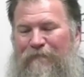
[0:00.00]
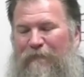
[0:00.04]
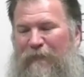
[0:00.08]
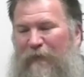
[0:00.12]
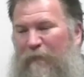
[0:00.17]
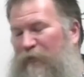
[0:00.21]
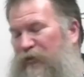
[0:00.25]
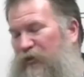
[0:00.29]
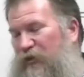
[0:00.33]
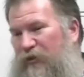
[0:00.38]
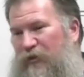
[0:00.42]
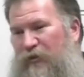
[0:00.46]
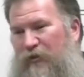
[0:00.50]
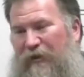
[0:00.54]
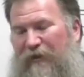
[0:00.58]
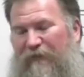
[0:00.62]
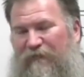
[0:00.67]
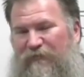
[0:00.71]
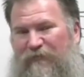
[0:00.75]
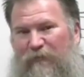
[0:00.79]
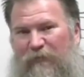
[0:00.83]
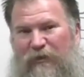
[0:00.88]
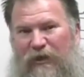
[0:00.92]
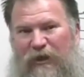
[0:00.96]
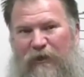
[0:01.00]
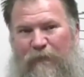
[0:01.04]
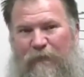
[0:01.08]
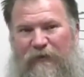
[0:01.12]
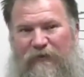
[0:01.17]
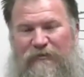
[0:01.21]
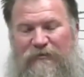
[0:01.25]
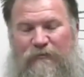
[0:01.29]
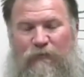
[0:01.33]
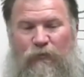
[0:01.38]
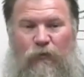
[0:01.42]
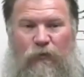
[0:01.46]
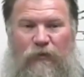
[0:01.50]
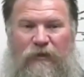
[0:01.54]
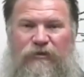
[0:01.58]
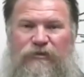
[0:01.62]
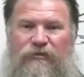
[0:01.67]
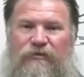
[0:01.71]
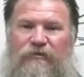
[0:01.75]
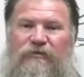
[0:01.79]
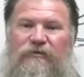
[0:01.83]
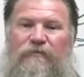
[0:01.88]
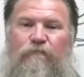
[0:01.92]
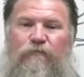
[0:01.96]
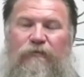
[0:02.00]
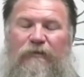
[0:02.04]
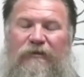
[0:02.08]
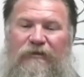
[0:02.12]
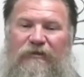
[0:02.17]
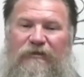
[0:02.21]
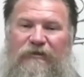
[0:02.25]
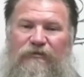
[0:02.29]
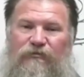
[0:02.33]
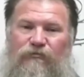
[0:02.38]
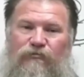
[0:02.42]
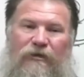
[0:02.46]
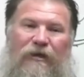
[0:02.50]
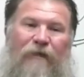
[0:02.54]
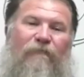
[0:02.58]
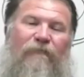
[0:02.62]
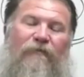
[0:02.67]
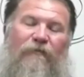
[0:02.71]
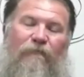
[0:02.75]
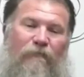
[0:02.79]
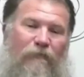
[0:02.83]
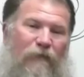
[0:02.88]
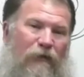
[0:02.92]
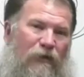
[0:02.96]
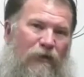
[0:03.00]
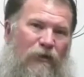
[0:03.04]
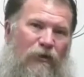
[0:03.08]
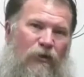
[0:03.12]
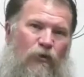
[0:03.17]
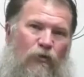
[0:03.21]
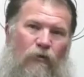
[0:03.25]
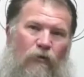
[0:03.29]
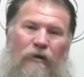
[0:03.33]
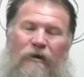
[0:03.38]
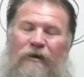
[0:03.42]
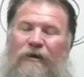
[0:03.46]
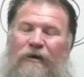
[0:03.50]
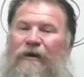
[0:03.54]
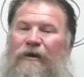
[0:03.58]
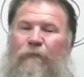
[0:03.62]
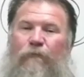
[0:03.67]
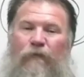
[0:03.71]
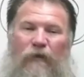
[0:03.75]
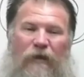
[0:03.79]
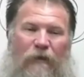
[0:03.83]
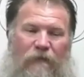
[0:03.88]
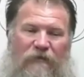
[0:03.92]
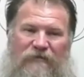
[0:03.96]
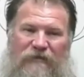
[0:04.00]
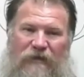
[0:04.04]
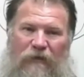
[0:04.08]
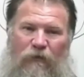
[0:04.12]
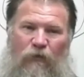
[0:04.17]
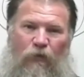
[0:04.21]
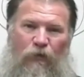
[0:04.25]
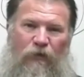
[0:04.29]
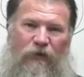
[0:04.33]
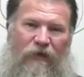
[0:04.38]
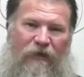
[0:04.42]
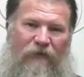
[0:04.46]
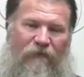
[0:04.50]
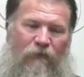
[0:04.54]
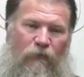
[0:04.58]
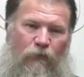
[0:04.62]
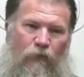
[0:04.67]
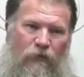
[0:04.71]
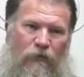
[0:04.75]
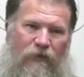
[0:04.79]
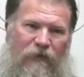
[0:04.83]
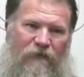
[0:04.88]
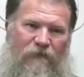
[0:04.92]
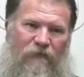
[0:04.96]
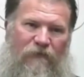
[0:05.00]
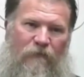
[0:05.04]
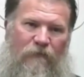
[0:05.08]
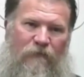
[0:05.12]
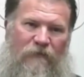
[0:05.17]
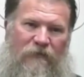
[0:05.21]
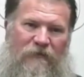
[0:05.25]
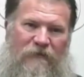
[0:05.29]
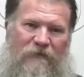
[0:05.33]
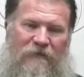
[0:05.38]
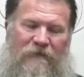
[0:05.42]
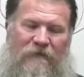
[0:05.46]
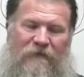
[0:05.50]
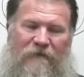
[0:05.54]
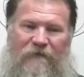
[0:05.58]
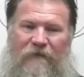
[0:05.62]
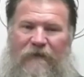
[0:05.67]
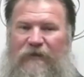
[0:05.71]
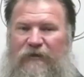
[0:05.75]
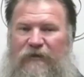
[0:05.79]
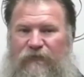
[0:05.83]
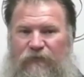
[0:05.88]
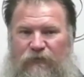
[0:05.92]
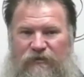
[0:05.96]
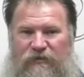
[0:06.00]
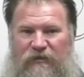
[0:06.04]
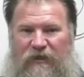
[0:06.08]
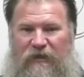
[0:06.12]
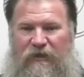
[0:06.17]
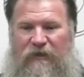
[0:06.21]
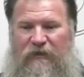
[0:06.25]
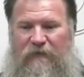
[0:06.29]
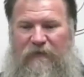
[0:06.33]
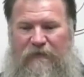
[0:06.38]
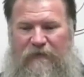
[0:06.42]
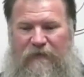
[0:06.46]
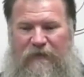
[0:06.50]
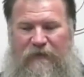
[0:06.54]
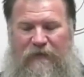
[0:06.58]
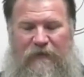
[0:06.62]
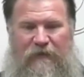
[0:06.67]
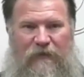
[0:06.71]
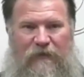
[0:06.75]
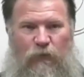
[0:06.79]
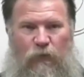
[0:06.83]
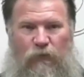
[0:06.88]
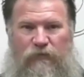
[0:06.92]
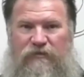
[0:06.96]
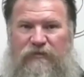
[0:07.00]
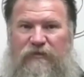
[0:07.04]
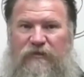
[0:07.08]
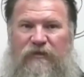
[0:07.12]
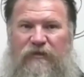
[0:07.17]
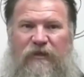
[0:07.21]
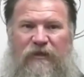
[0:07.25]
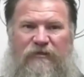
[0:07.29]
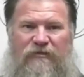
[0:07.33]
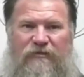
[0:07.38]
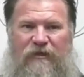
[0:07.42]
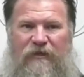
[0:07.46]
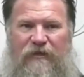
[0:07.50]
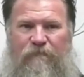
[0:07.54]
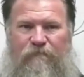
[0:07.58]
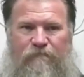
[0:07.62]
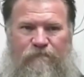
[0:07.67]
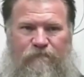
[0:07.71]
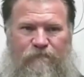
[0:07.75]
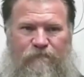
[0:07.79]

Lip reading: I'm sure you're going to have some comments and questions. Please drop them below. I promise I will read every one of them. Thanks for staying, and we'll see you next time.